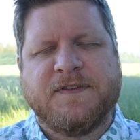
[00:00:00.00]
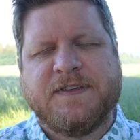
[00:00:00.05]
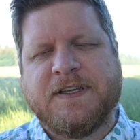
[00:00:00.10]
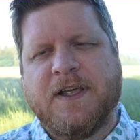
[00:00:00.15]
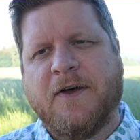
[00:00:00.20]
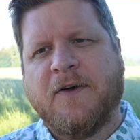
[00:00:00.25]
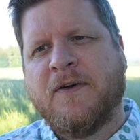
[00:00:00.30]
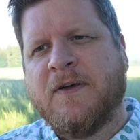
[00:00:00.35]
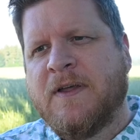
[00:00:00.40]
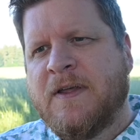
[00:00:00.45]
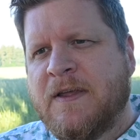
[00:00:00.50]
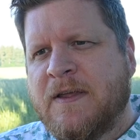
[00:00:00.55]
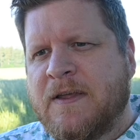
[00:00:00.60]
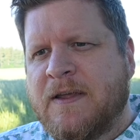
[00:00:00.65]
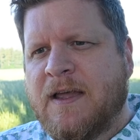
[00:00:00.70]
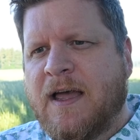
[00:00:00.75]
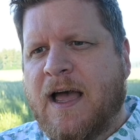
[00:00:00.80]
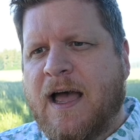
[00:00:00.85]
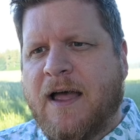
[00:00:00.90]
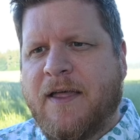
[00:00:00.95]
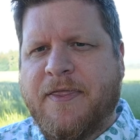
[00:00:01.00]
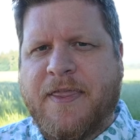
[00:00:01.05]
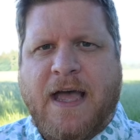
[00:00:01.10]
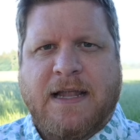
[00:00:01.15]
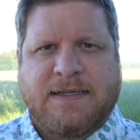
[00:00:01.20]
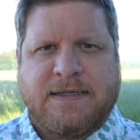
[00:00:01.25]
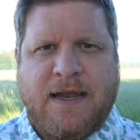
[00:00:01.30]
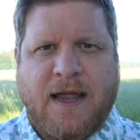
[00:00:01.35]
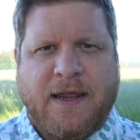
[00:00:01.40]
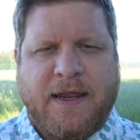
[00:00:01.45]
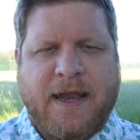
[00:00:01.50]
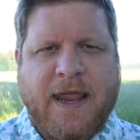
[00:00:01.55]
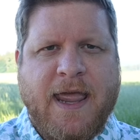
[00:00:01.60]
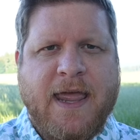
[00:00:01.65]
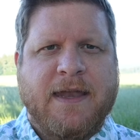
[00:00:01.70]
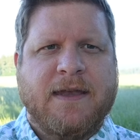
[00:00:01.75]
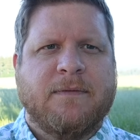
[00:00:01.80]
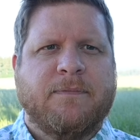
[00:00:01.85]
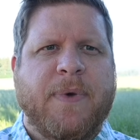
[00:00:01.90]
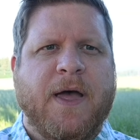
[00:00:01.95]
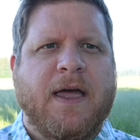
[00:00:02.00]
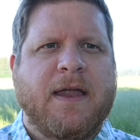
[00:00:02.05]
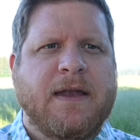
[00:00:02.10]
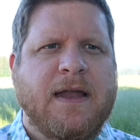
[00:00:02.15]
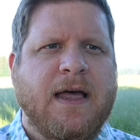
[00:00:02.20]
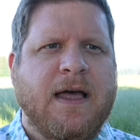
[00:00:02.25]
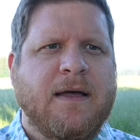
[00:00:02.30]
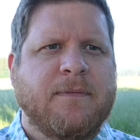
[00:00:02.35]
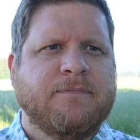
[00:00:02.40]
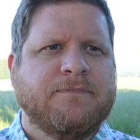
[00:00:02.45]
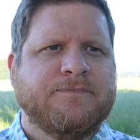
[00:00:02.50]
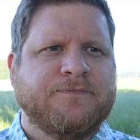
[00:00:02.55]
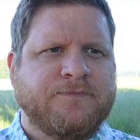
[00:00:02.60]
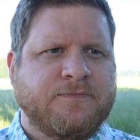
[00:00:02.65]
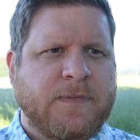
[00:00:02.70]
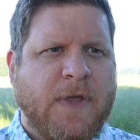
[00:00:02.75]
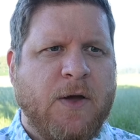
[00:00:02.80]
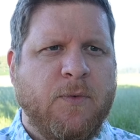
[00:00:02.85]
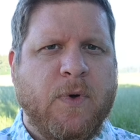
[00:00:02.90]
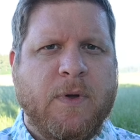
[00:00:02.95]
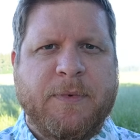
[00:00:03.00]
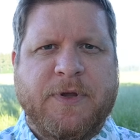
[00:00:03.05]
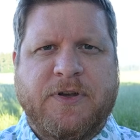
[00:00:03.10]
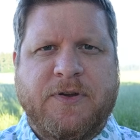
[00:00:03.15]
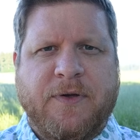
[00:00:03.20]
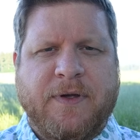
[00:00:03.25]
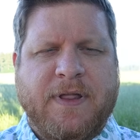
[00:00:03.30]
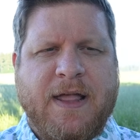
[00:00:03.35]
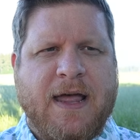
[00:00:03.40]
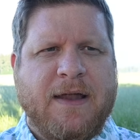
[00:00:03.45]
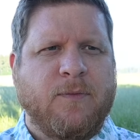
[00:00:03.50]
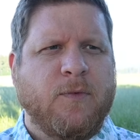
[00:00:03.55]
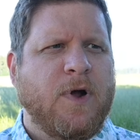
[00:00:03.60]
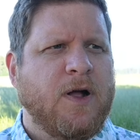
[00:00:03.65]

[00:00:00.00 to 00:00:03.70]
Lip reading: So that's not going to end, but I will be doing that.